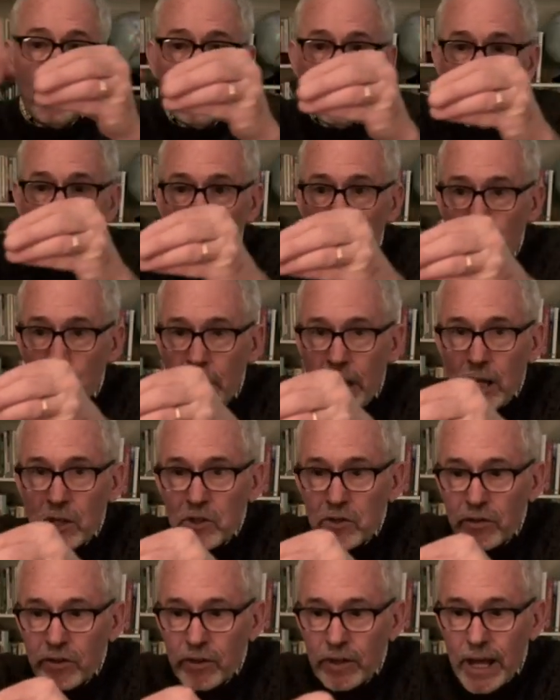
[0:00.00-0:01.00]
You
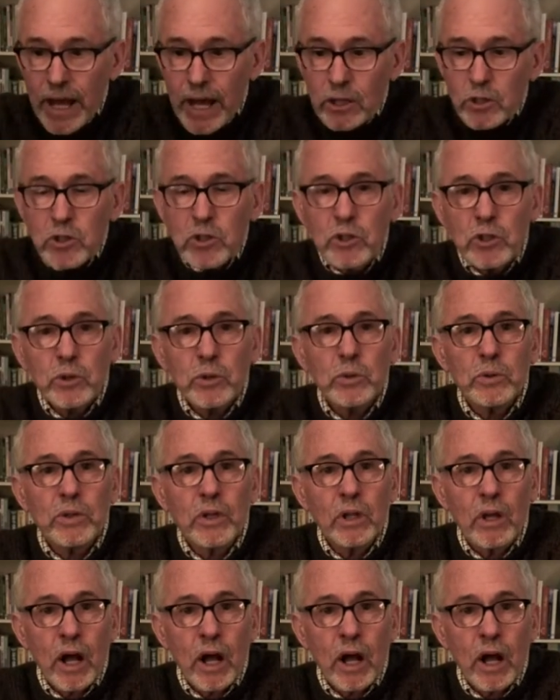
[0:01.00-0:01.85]
transfer that to the